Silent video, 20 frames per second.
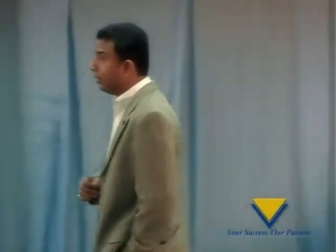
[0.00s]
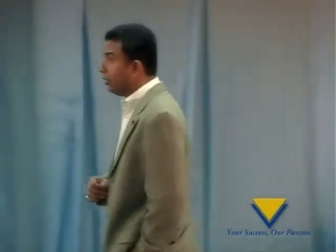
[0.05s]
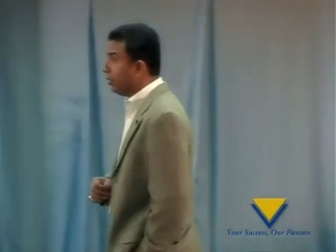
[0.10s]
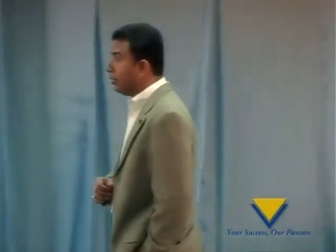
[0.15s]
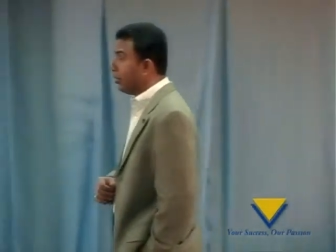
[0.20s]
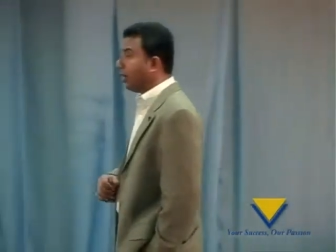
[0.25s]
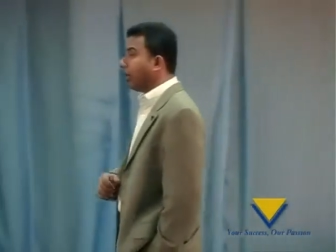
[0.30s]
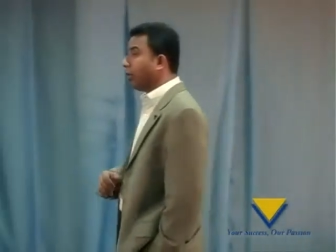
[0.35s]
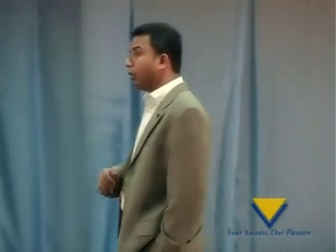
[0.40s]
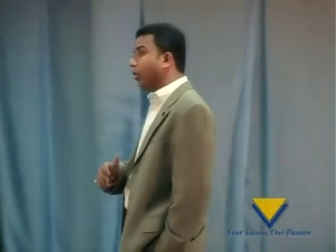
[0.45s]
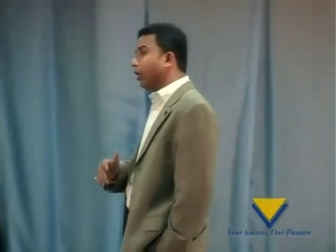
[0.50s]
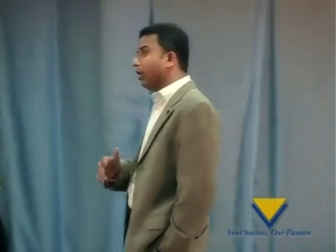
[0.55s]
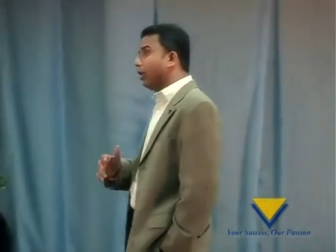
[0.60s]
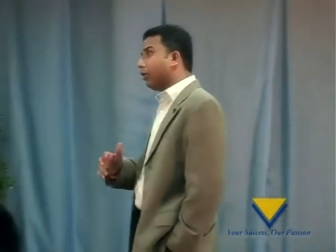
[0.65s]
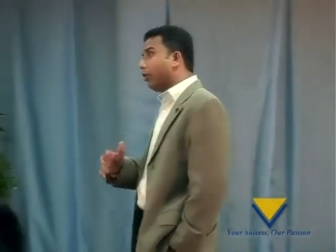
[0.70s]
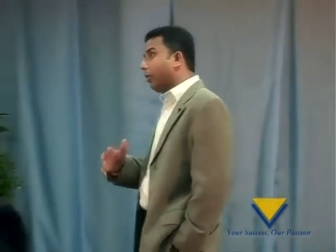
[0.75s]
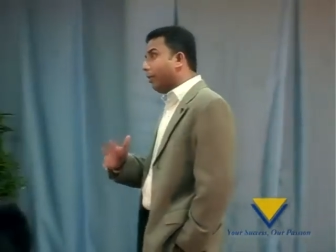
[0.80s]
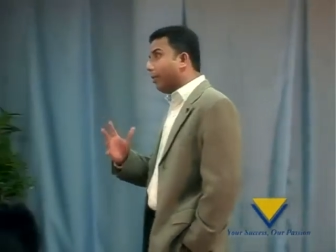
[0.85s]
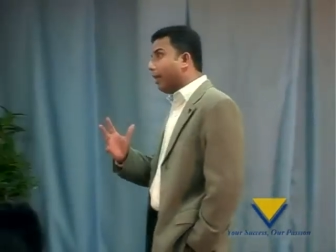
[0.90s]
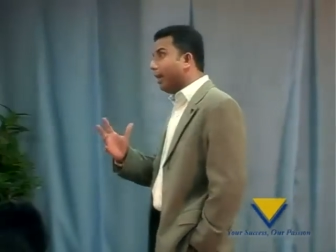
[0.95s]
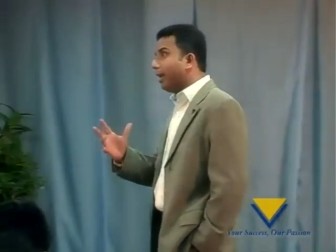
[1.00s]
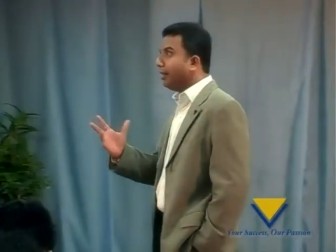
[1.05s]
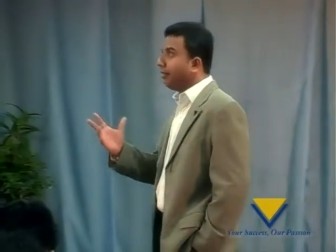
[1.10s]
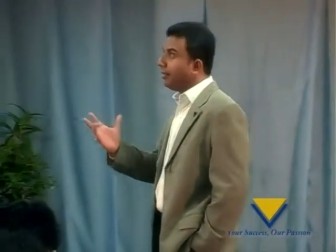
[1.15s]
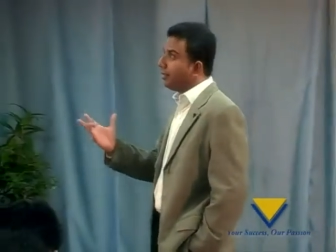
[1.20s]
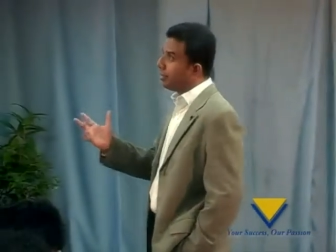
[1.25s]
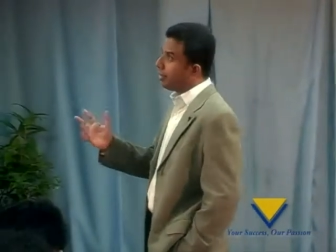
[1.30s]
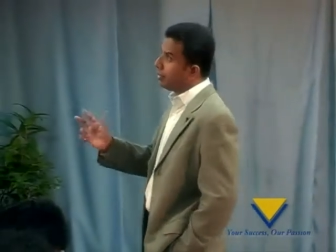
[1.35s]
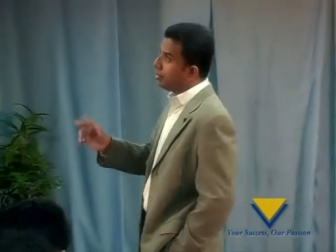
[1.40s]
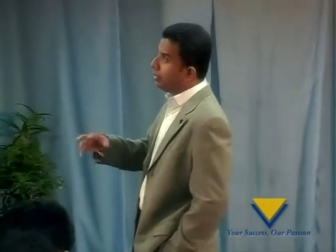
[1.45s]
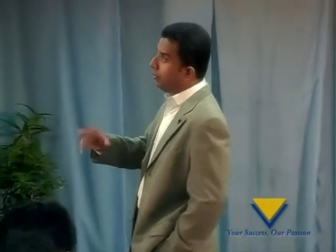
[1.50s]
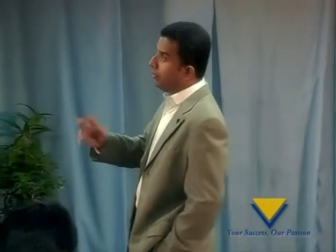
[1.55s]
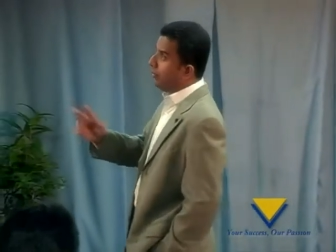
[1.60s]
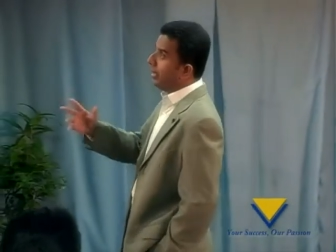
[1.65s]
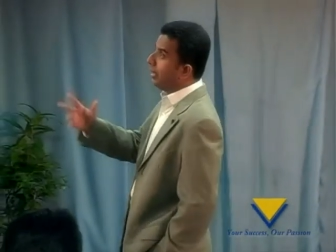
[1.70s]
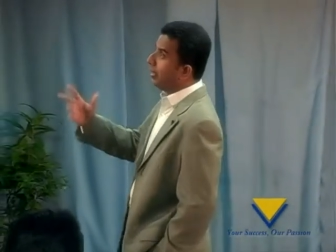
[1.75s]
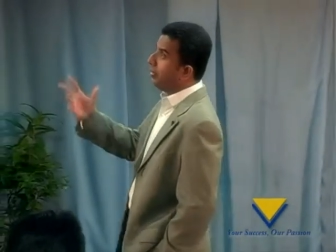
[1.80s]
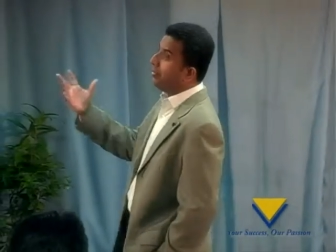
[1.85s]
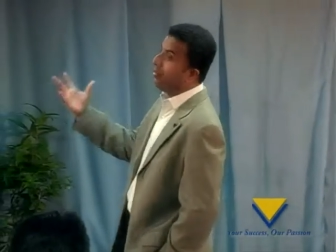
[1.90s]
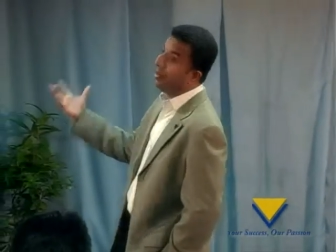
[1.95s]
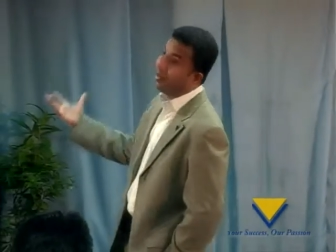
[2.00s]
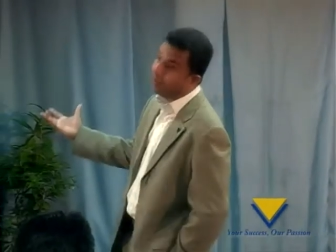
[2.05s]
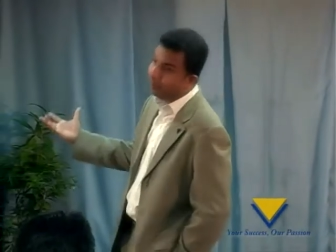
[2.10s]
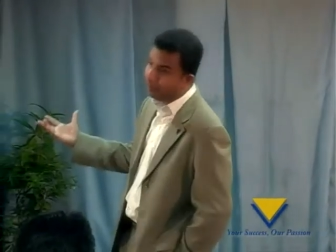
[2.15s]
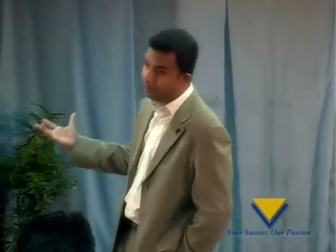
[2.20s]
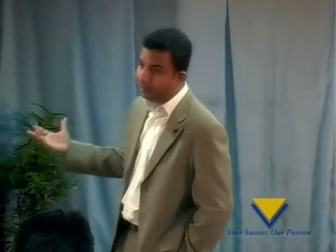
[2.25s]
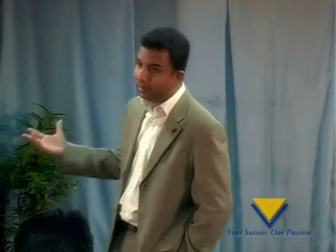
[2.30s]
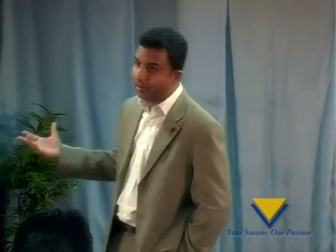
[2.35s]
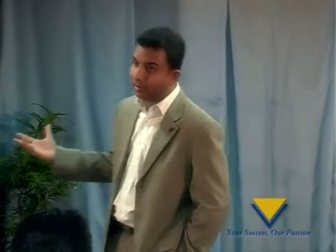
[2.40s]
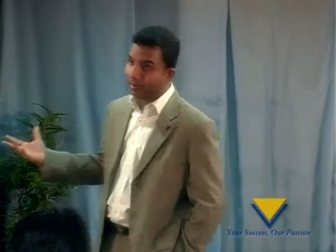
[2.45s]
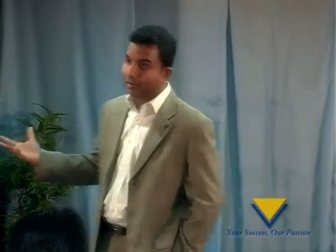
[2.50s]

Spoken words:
You can call it compelling reason, compelling dream.